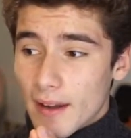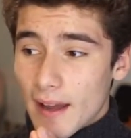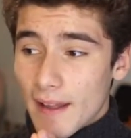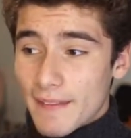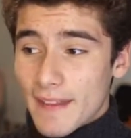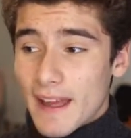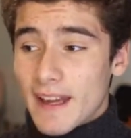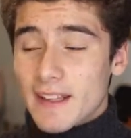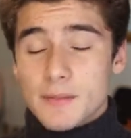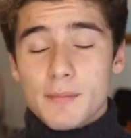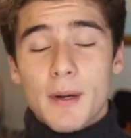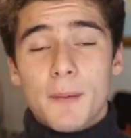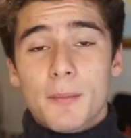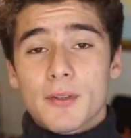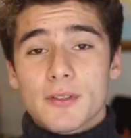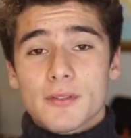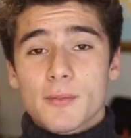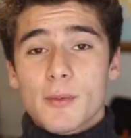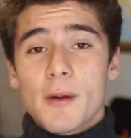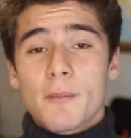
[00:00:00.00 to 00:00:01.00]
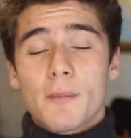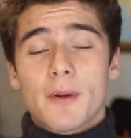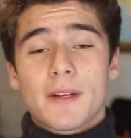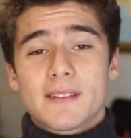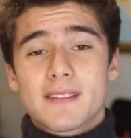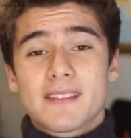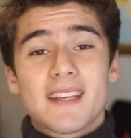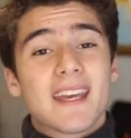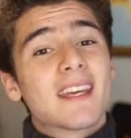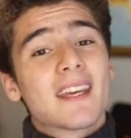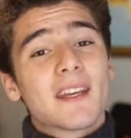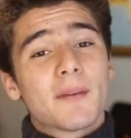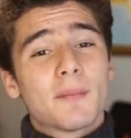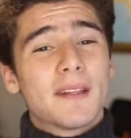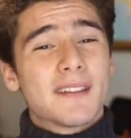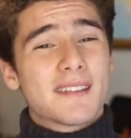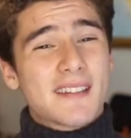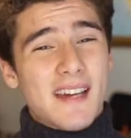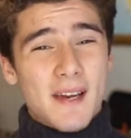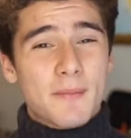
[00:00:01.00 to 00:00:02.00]
that is my personal brand, but it's taken
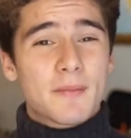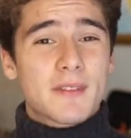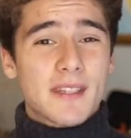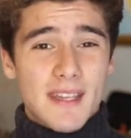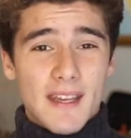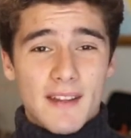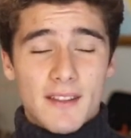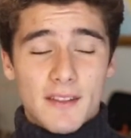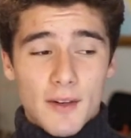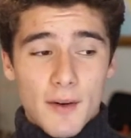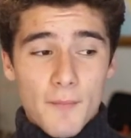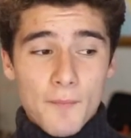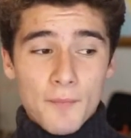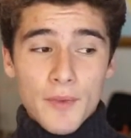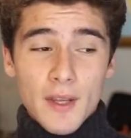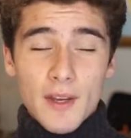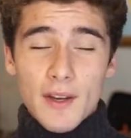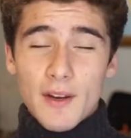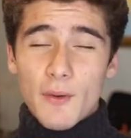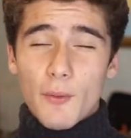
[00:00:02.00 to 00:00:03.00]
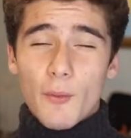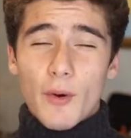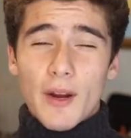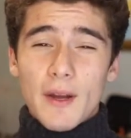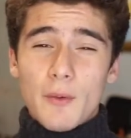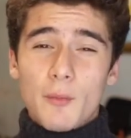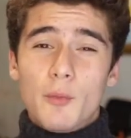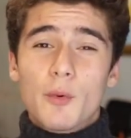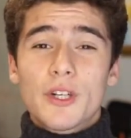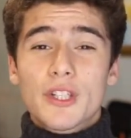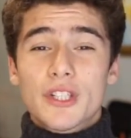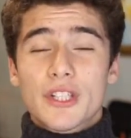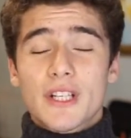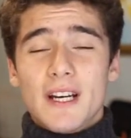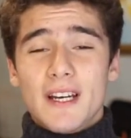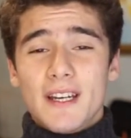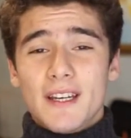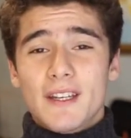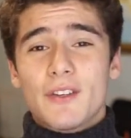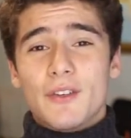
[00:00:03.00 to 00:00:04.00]
me time to get there. What I wish
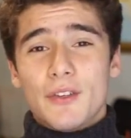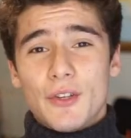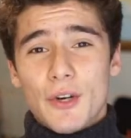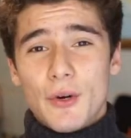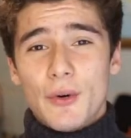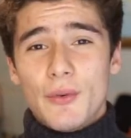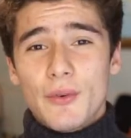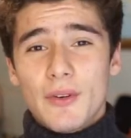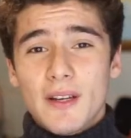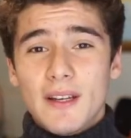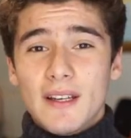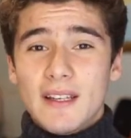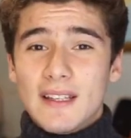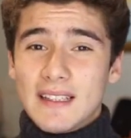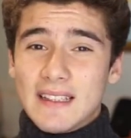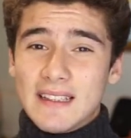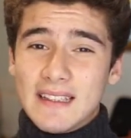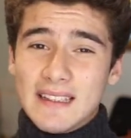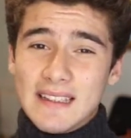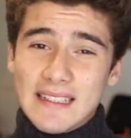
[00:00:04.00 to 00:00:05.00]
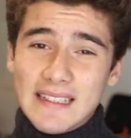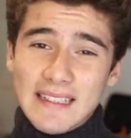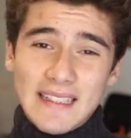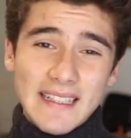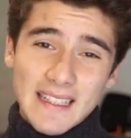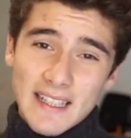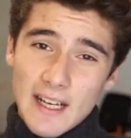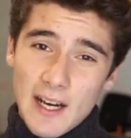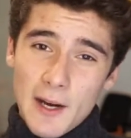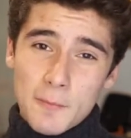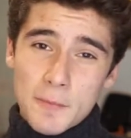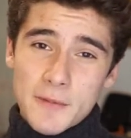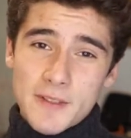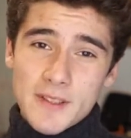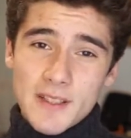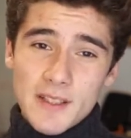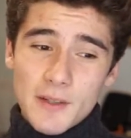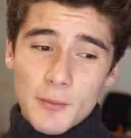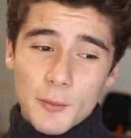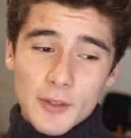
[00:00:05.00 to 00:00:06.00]
I had known leading up
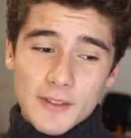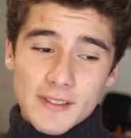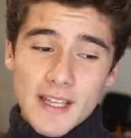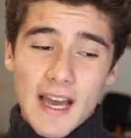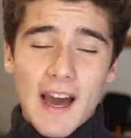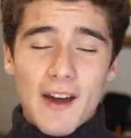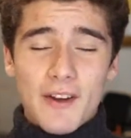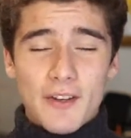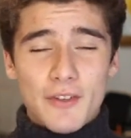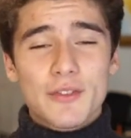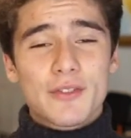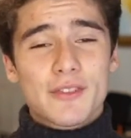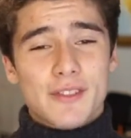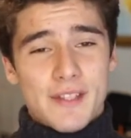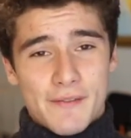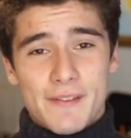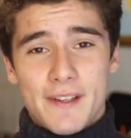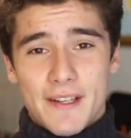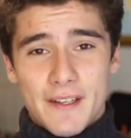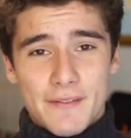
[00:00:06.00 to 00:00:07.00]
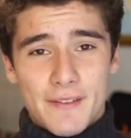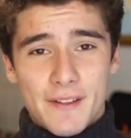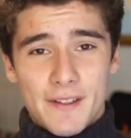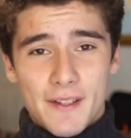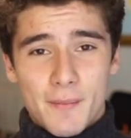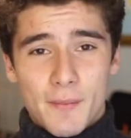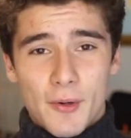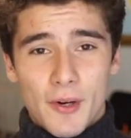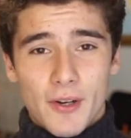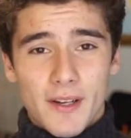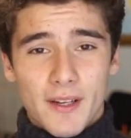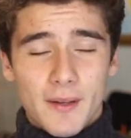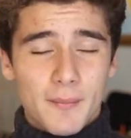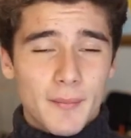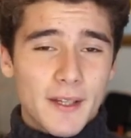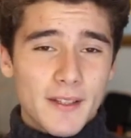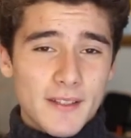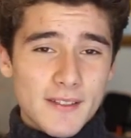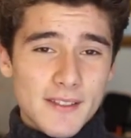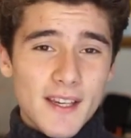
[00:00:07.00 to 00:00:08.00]
to it was how to do stuff like affiliate marketing.
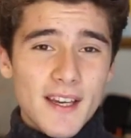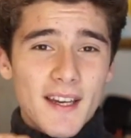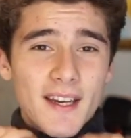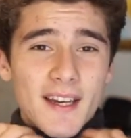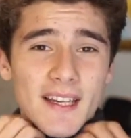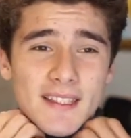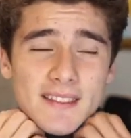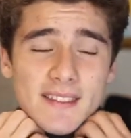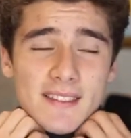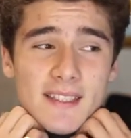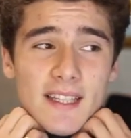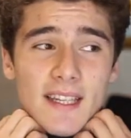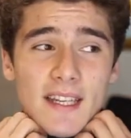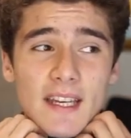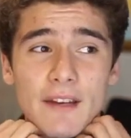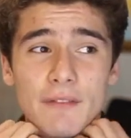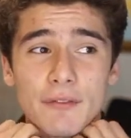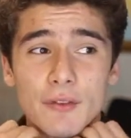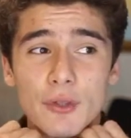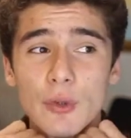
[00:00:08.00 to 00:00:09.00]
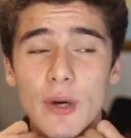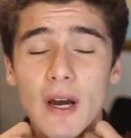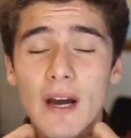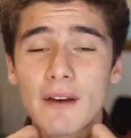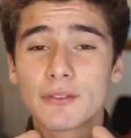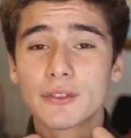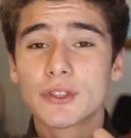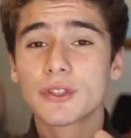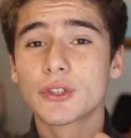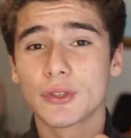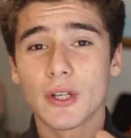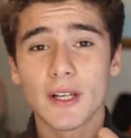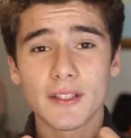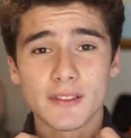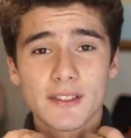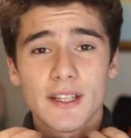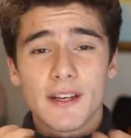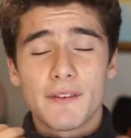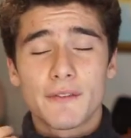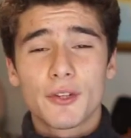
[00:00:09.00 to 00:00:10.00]
Because, as I said, if you have
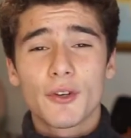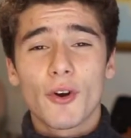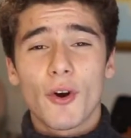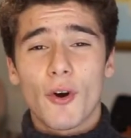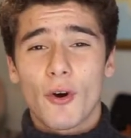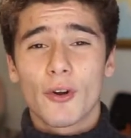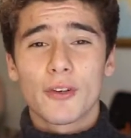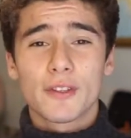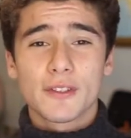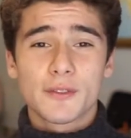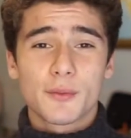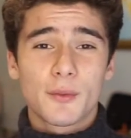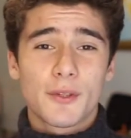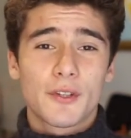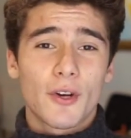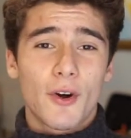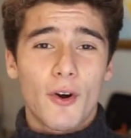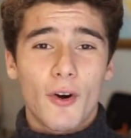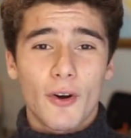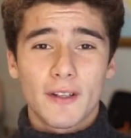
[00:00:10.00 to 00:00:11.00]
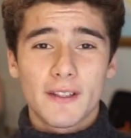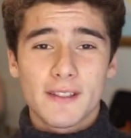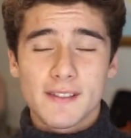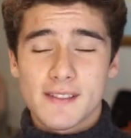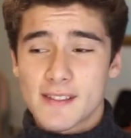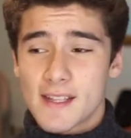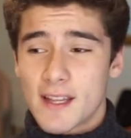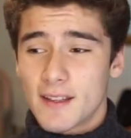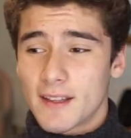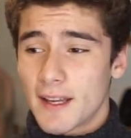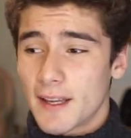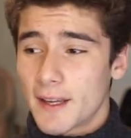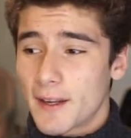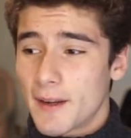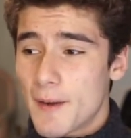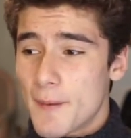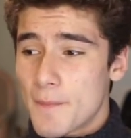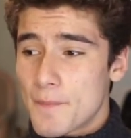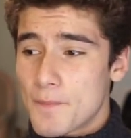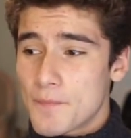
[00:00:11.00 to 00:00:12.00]
trust, if you're honest with your audience, then, like,